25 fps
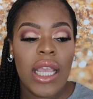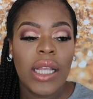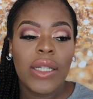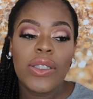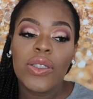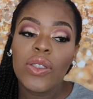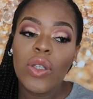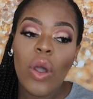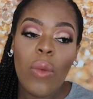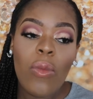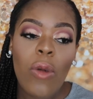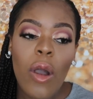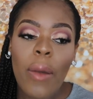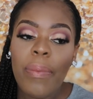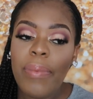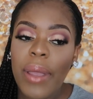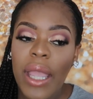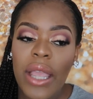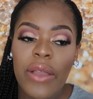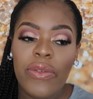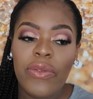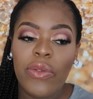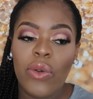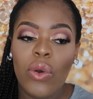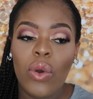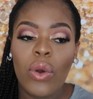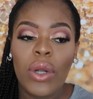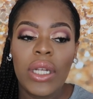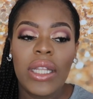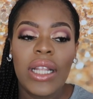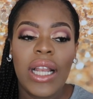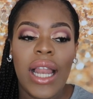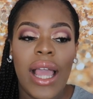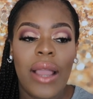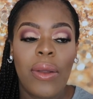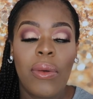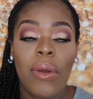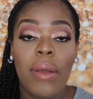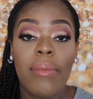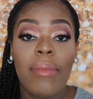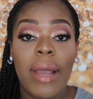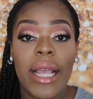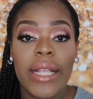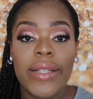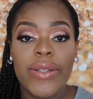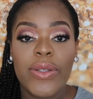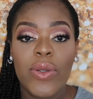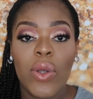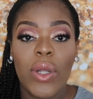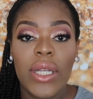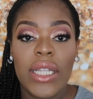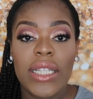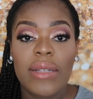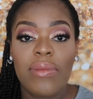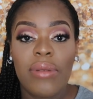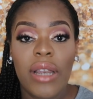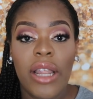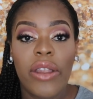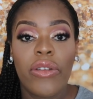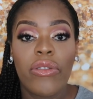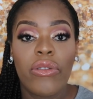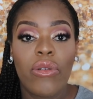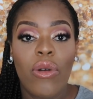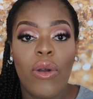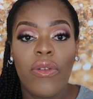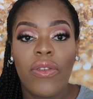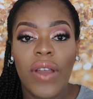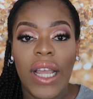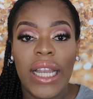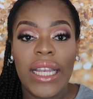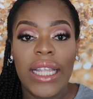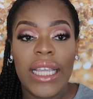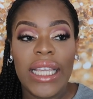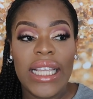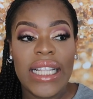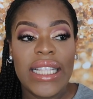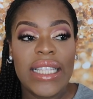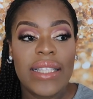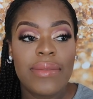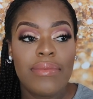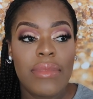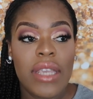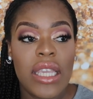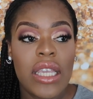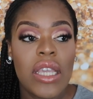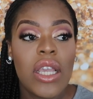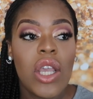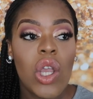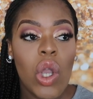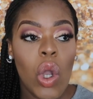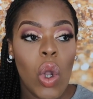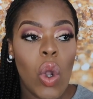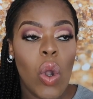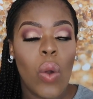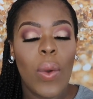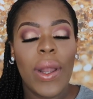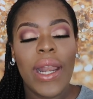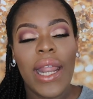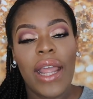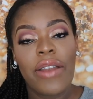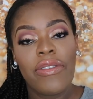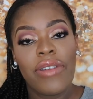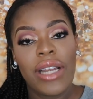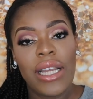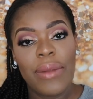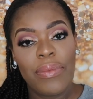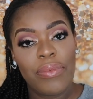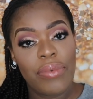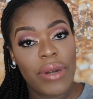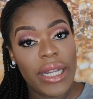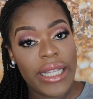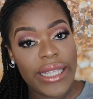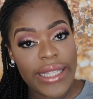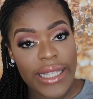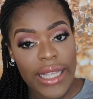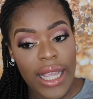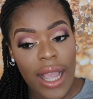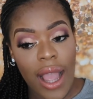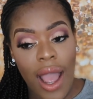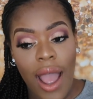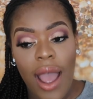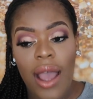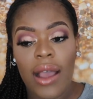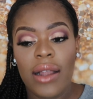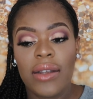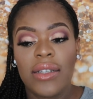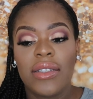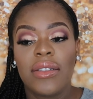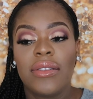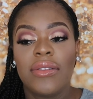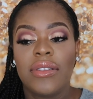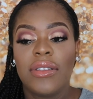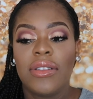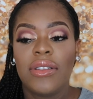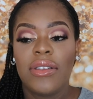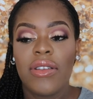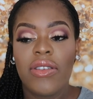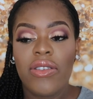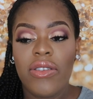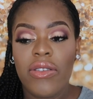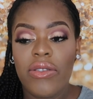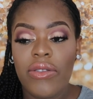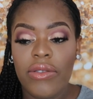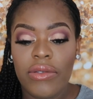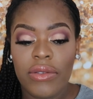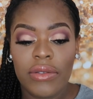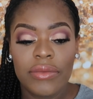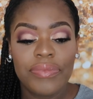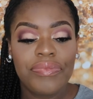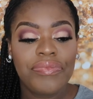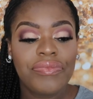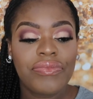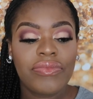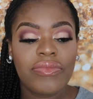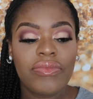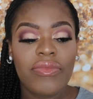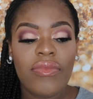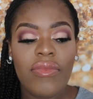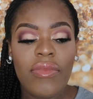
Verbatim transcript: It's no more painful, only like when my son is playing rough and hits me or when I really press it hard, you know.